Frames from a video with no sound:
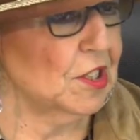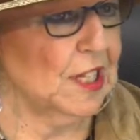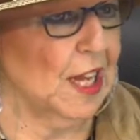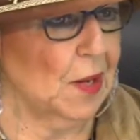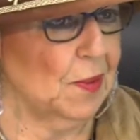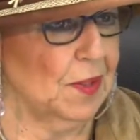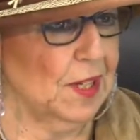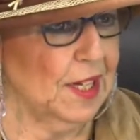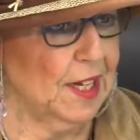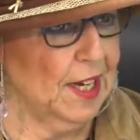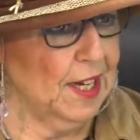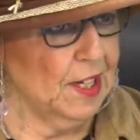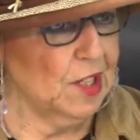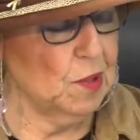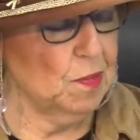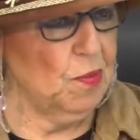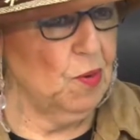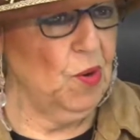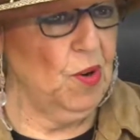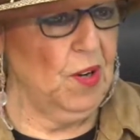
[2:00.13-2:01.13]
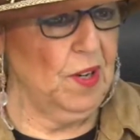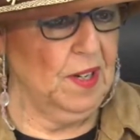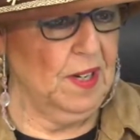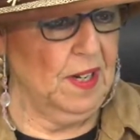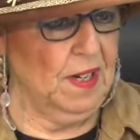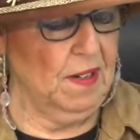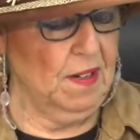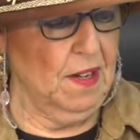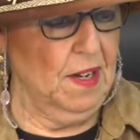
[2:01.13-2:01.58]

like when a kid is born and